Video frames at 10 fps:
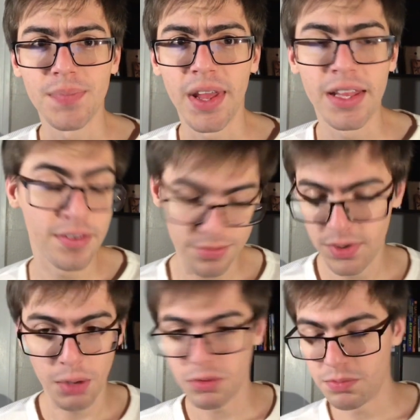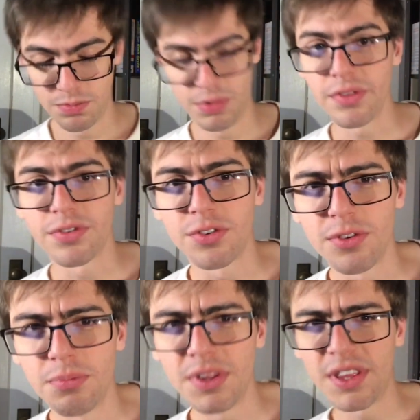And I will be the first to
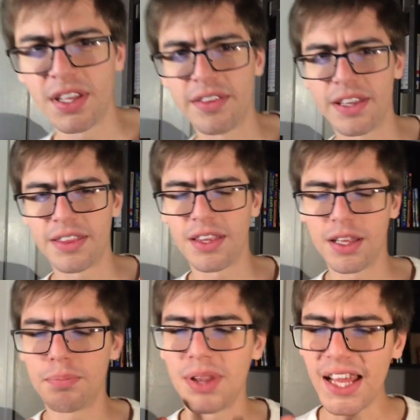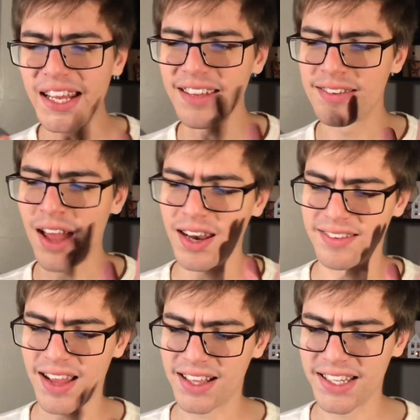admit that a plane is not
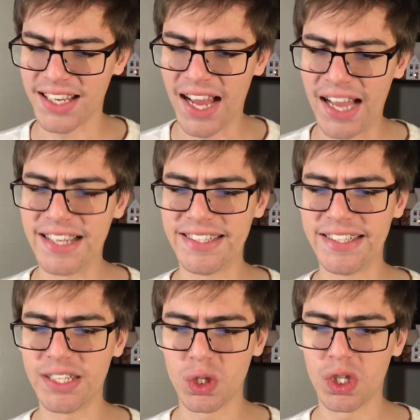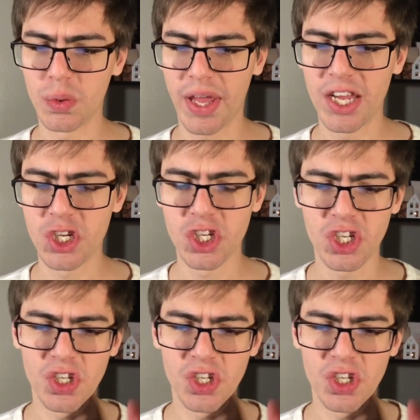exactly an ideal location